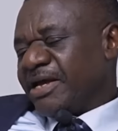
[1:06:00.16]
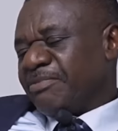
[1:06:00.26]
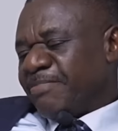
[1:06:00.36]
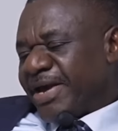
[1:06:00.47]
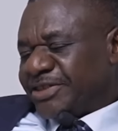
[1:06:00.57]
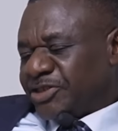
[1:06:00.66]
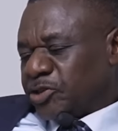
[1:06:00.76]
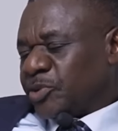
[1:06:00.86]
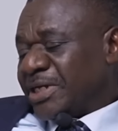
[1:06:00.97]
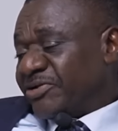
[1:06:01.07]

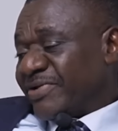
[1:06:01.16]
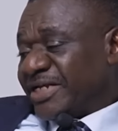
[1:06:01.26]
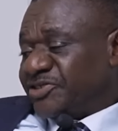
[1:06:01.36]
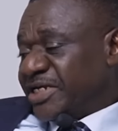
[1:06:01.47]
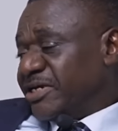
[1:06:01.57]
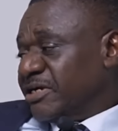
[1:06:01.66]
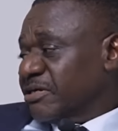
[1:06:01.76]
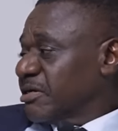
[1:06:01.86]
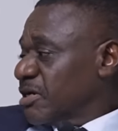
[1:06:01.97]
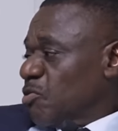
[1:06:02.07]
bisexual, and transgender.
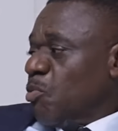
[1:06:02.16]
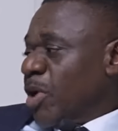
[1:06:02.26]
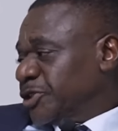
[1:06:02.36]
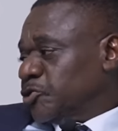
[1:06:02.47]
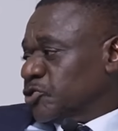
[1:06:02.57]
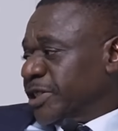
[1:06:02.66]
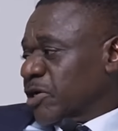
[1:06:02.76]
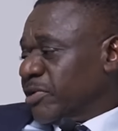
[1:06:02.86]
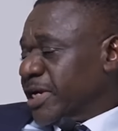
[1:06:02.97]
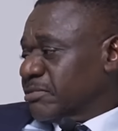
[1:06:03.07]
What is your take
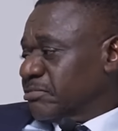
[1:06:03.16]
on that?